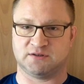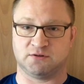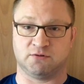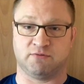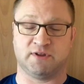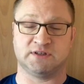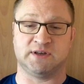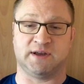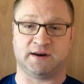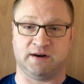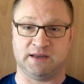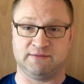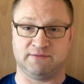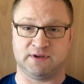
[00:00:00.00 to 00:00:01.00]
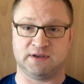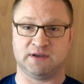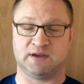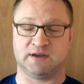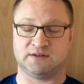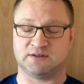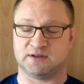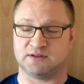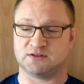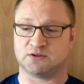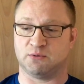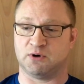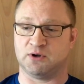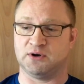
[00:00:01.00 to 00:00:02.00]
So things like leaving and
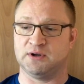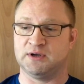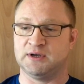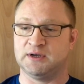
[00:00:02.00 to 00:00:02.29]
so on.